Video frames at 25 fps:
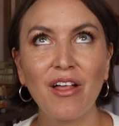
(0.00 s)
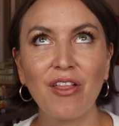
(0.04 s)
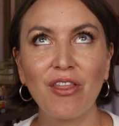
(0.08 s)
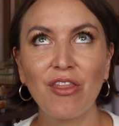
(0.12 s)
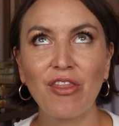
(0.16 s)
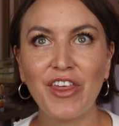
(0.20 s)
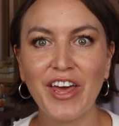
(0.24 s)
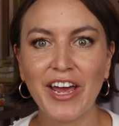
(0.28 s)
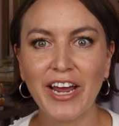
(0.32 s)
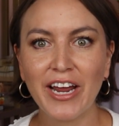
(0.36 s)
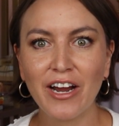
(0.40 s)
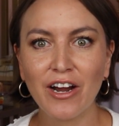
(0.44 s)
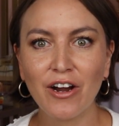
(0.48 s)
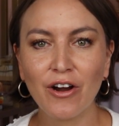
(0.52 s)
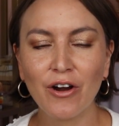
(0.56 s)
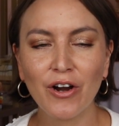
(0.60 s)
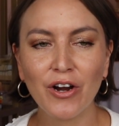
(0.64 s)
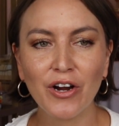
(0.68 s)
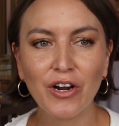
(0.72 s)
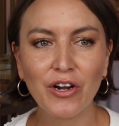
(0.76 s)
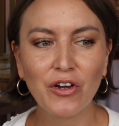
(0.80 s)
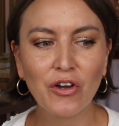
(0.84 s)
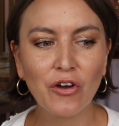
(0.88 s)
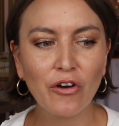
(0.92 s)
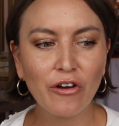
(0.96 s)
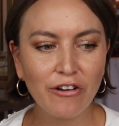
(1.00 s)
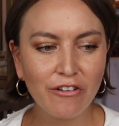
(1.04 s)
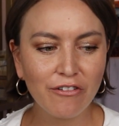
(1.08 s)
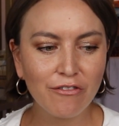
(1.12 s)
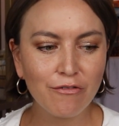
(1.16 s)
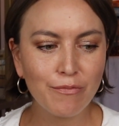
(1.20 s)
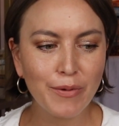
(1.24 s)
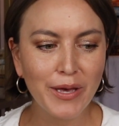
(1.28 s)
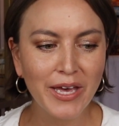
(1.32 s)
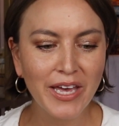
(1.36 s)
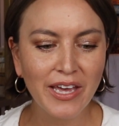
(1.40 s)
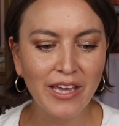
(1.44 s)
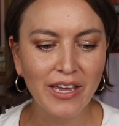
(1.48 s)
We could
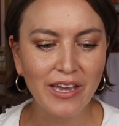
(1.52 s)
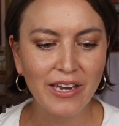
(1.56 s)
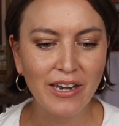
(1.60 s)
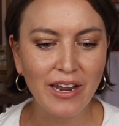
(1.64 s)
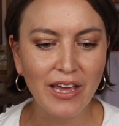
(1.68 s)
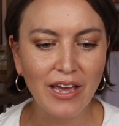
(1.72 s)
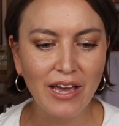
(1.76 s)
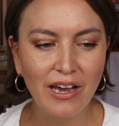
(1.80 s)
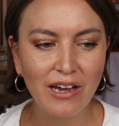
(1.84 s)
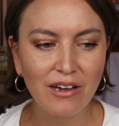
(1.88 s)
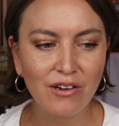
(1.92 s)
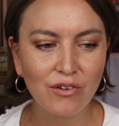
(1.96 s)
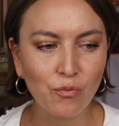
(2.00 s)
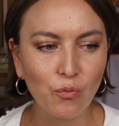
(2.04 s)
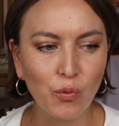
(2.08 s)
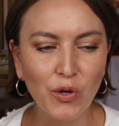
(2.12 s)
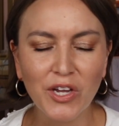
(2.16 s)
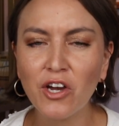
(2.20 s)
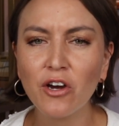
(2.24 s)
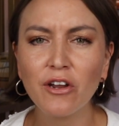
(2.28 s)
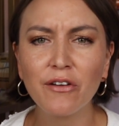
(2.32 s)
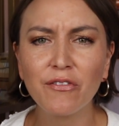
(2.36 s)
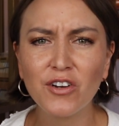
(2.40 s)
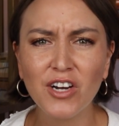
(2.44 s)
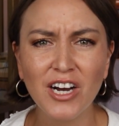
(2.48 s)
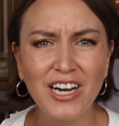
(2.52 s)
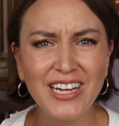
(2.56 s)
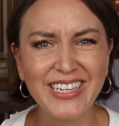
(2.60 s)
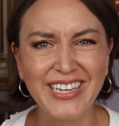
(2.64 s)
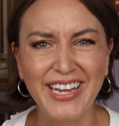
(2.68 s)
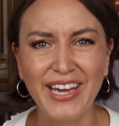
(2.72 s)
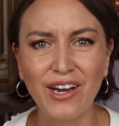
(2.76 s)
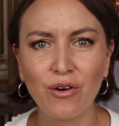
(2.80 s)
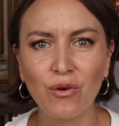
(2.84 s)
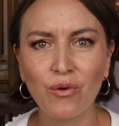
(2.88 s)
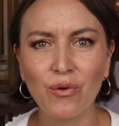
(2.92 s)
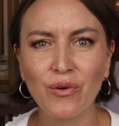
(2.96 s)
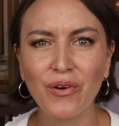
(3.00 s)
have cut
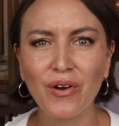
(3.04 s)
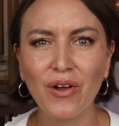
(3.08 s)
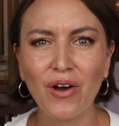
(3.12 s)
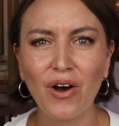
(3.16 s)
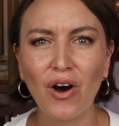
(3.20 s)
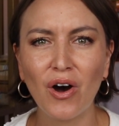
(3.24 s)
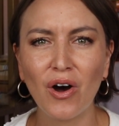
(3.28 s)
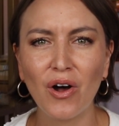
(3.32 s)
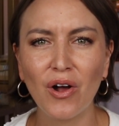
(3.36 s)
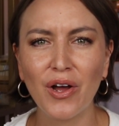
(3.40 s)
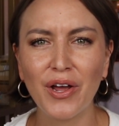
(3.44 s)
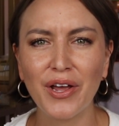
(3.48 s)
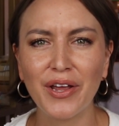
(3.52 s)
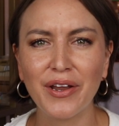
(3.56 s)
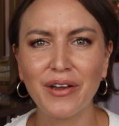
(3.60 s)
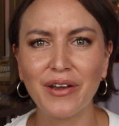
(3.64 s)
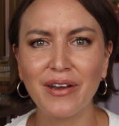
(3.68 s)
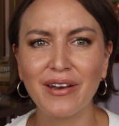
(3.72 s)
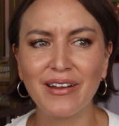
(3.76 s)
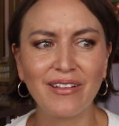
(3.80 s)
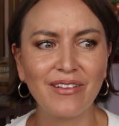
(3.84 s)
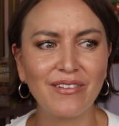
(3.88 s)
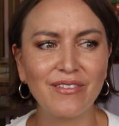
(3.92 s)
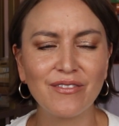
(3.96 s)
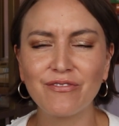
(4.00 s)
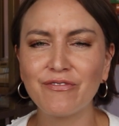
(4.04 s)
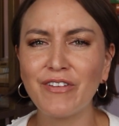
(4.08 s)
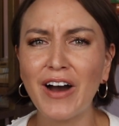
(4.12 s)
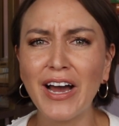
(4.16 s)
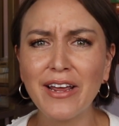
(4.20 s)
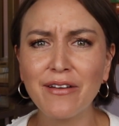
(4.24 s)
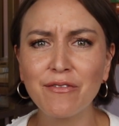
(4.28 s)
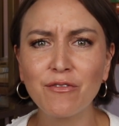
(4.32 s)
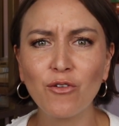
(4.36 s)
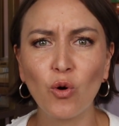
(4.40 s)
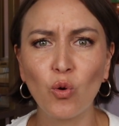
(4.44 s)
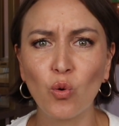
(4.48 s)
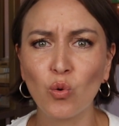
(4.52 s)
down on
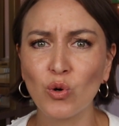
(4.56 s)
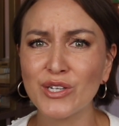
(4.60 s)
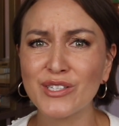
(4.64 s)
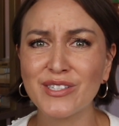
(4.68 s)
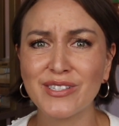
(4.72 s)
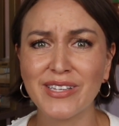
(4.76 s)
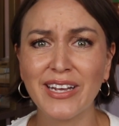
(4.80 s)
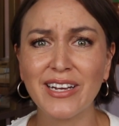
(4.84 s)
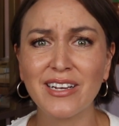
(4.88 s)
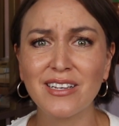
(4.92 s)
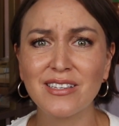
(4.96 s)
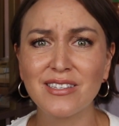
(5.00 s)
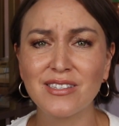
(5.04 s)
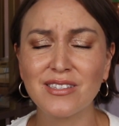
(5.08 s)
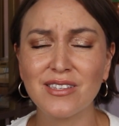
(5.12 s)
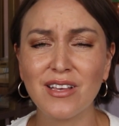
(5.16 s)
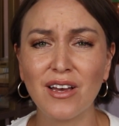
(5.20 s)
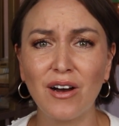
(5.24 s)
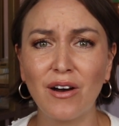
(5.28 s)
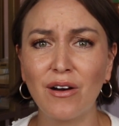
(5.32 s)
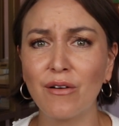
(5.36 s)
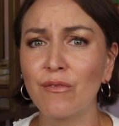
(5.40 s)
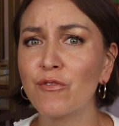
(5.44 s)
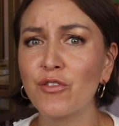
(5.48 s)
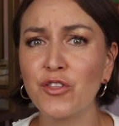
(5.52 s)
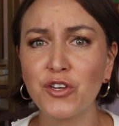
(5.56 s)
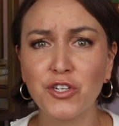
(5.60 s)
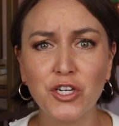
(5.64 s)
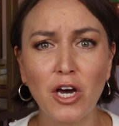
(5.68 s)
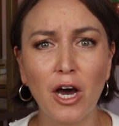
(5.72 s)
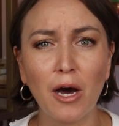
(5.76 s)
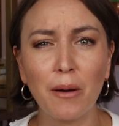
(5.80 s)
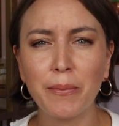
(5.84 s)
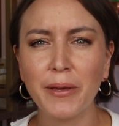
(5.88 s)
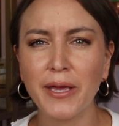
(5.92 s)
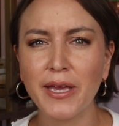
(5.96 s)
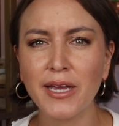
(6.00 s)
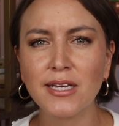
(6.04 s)
5 or 6 of the
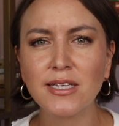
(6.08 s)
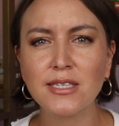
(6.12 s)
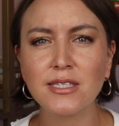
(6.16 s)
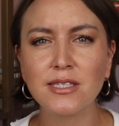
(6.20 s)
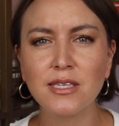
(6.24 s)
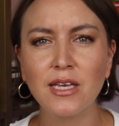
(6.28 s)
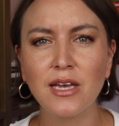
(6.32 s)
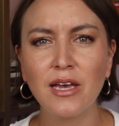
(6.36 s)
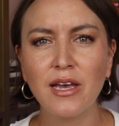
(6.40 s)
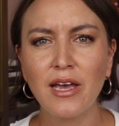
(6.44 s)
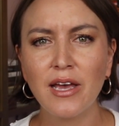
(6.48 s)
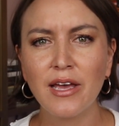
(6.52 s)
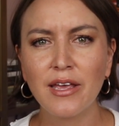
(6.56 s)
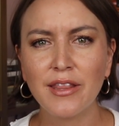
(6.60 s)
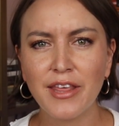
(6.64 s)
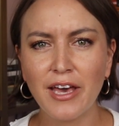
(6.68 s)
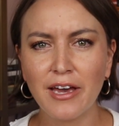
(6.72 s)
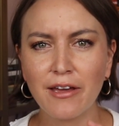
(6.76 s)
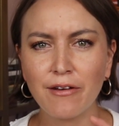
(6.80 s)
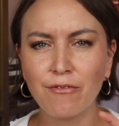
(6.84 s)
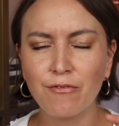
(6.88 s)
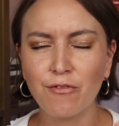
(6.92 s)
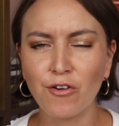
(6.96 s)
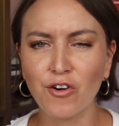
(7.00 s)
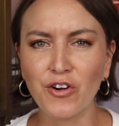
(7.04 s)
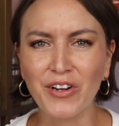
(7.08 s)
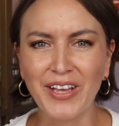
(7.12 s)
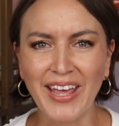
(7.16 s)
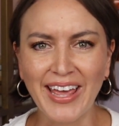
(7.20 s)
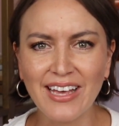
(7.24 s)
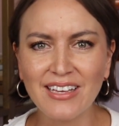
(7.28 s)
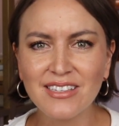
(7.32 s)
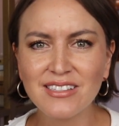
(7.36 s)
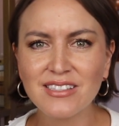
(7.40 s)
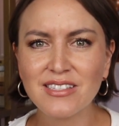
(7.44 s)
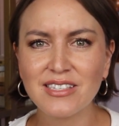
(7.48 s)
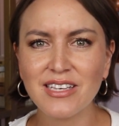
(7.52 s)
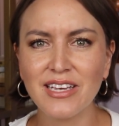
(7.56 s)
topics that
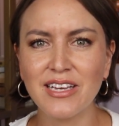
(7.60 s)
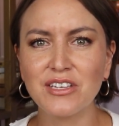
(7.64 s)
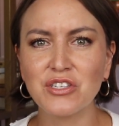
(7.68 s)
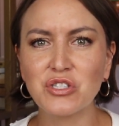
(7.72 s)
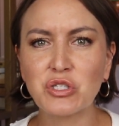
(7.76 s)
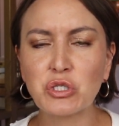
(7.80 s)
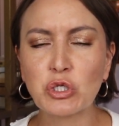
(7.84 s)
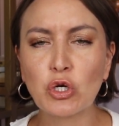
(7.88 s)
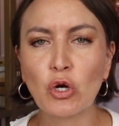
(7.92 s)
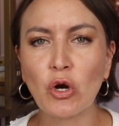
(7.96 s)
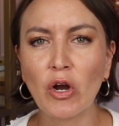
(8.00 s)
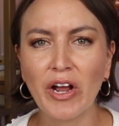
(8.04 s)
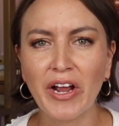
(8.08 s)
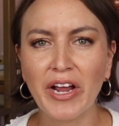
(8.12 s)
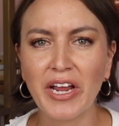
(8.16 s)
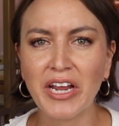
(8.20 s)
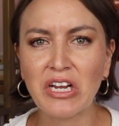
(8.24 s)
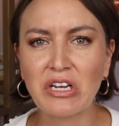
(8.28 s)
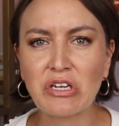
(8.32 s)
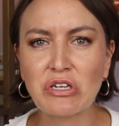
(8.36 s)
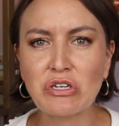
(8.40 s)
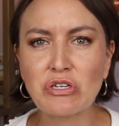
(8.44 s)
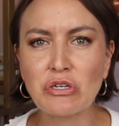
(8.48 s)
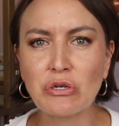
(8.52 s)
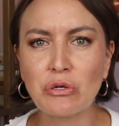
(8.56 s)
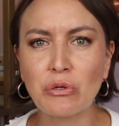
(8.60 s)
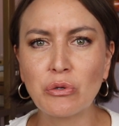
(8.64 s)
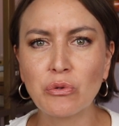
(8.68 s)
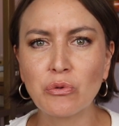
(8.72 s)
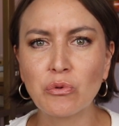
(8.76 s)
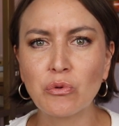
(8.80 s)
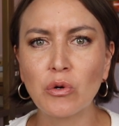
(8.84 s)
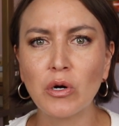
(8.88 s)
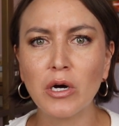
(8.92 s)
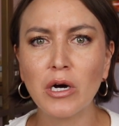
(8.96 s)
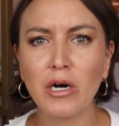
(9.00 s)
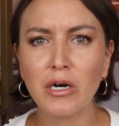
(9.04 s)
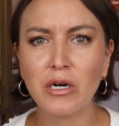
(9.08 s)
Verghese is trying
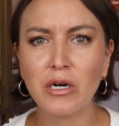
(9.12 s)
to